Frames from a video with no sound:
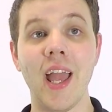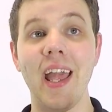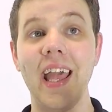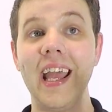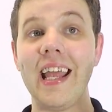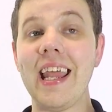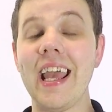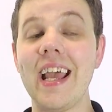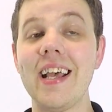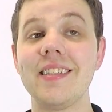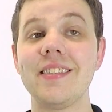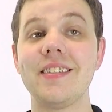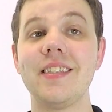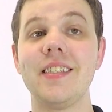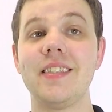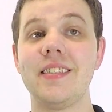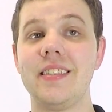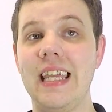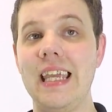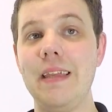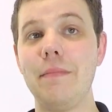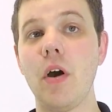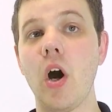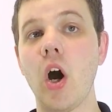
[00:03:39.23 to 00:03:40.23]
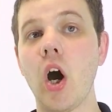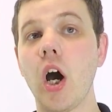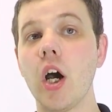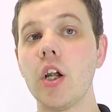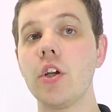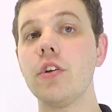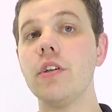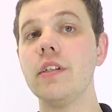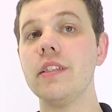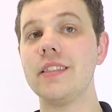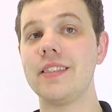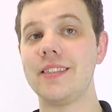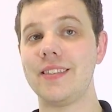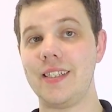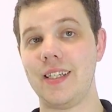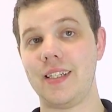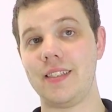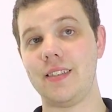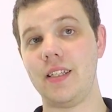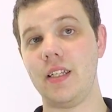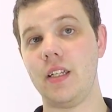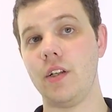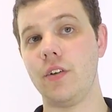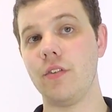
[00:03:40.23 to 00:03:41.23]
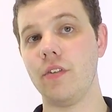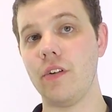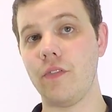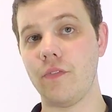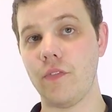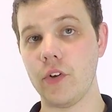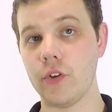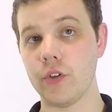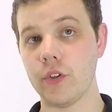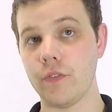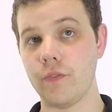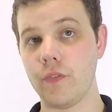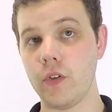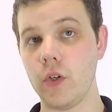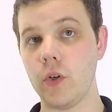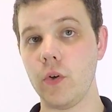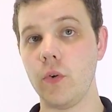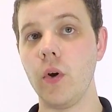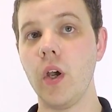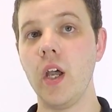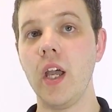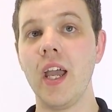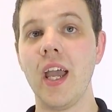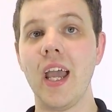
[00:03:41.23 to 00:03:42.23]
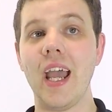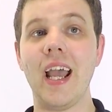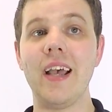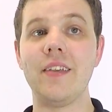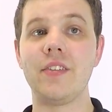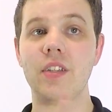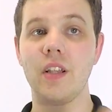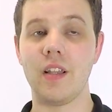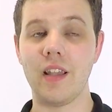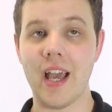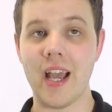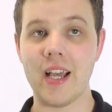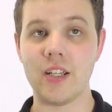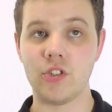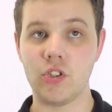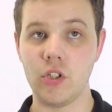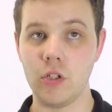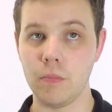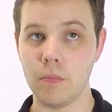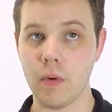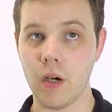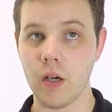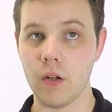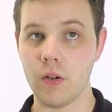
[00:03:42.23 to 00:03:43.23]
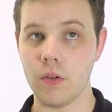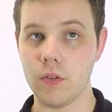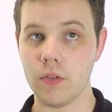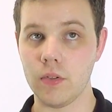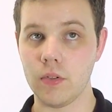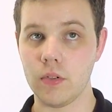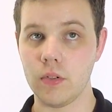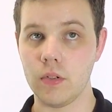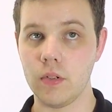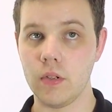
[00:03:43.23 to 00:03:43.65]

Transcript: and has the same 160 degree field of view as the last 2 models.